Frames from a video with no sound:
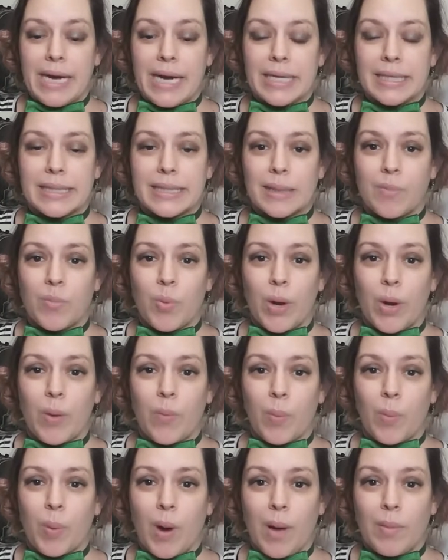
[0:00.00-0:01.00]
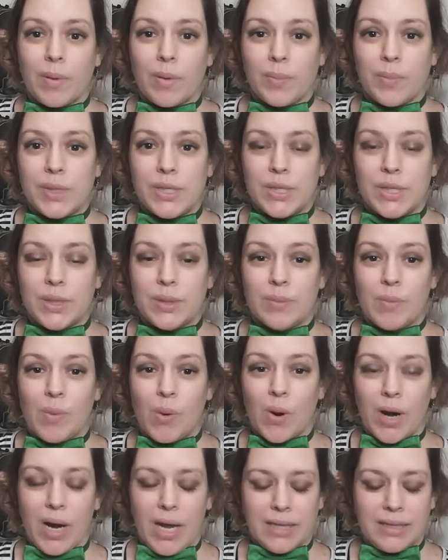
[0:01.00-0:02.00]
and at some point we'll probably do
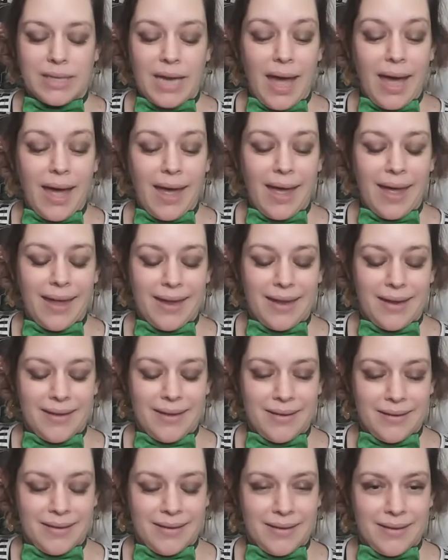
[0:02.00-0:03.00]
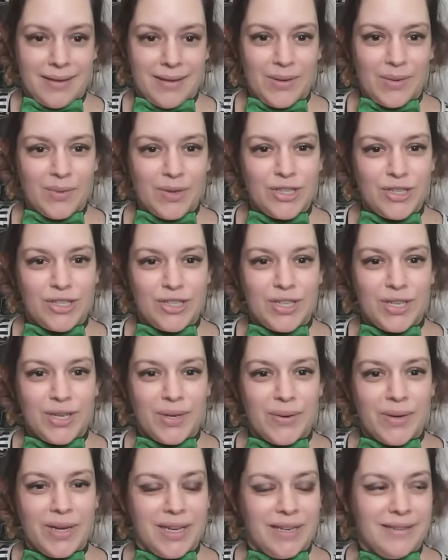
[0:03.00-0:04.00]
more etsy hi what you
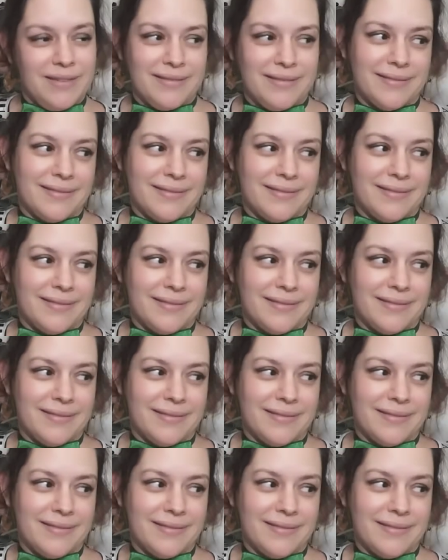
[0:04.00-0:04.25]
doing